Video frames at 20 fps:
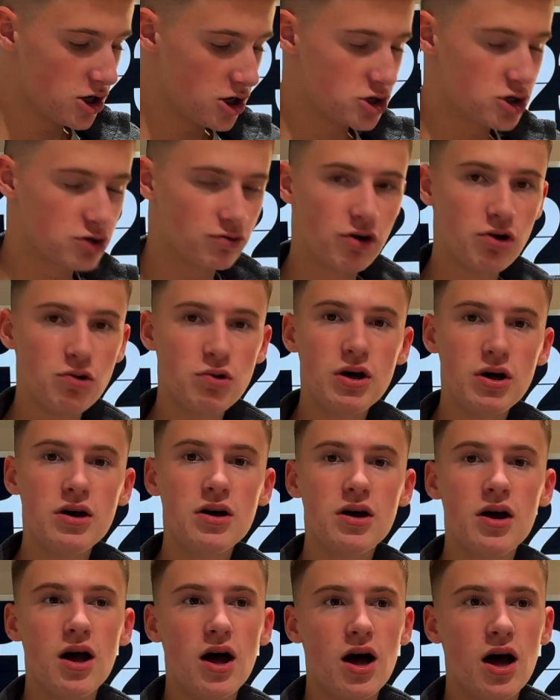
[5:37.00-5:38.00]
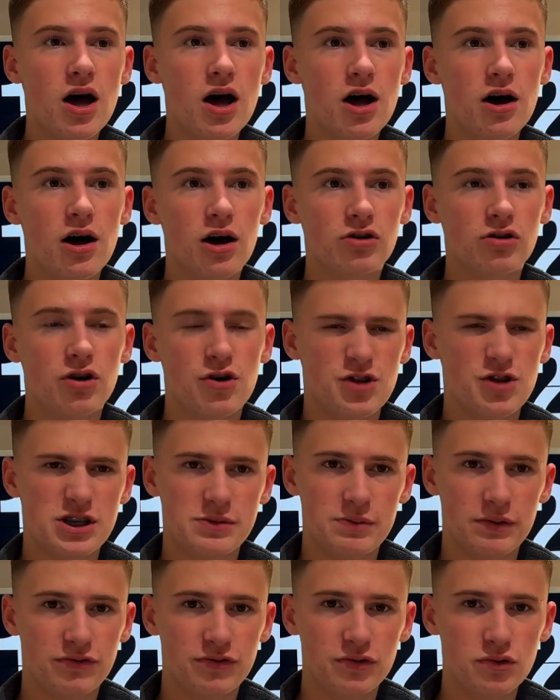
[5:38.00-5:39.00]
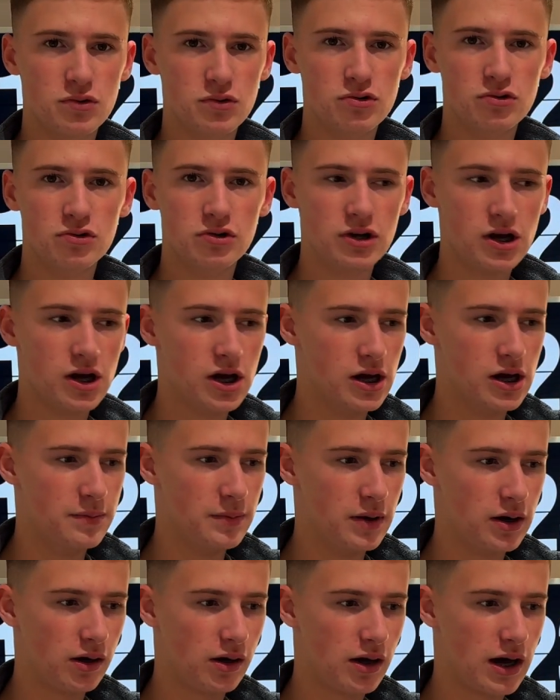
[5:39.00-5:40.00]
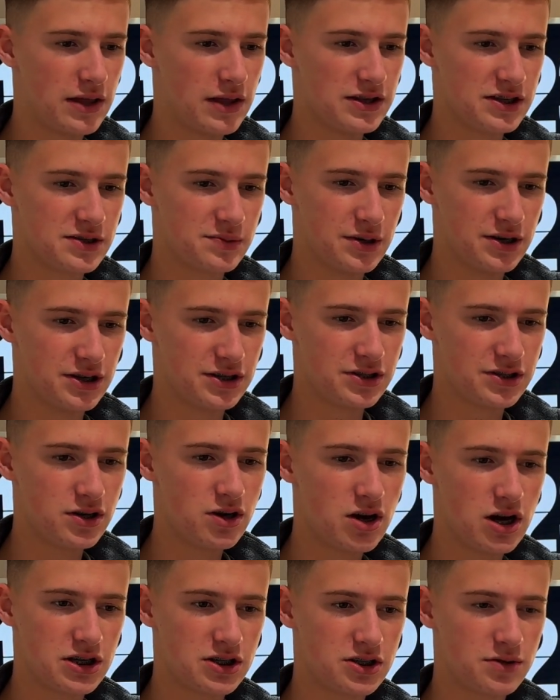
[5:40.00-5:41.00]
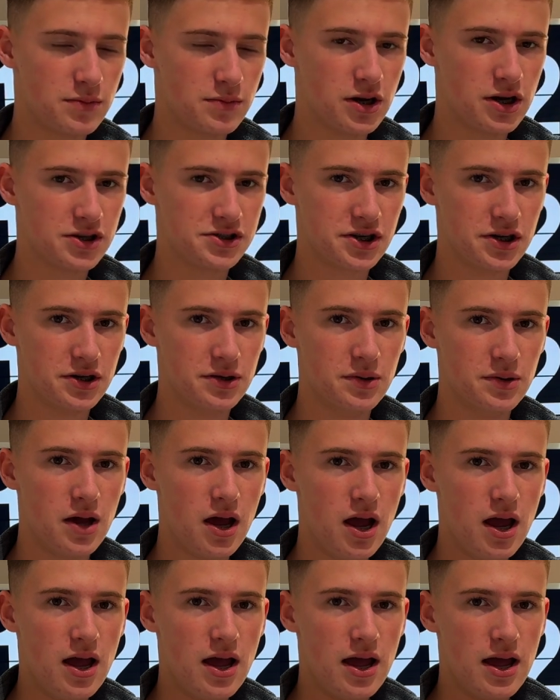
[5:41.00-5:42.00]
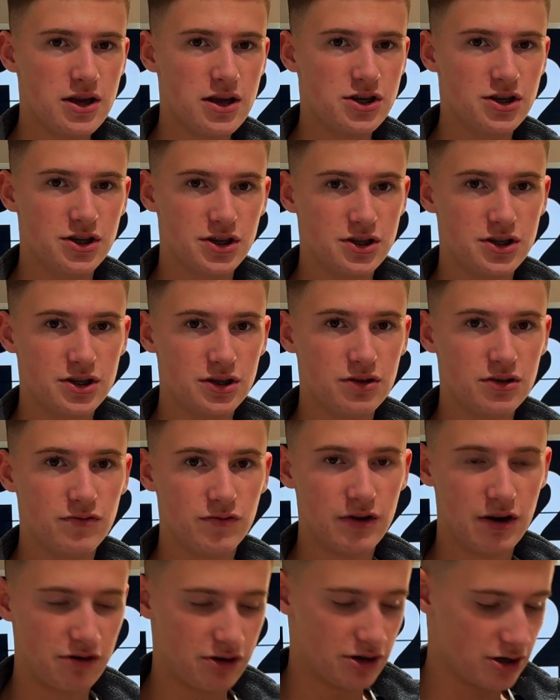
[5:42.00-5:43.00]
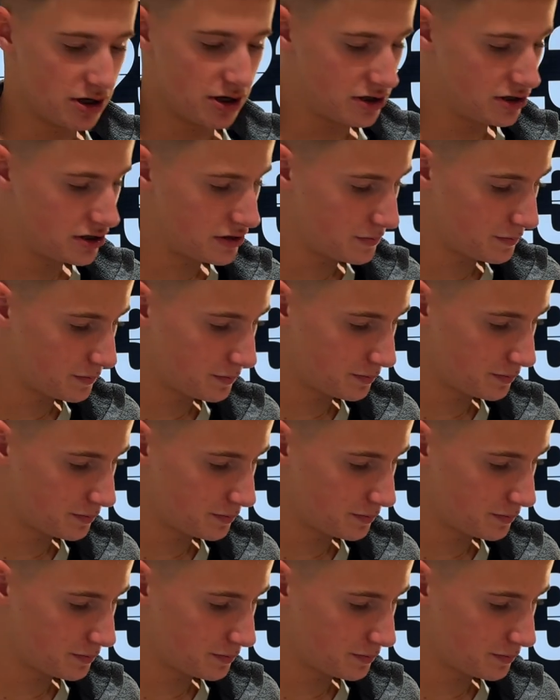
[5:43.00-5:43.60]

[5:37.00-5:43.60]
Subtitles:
Chirola, I've grown this before, like this one. It's a nice tomato, just very nice.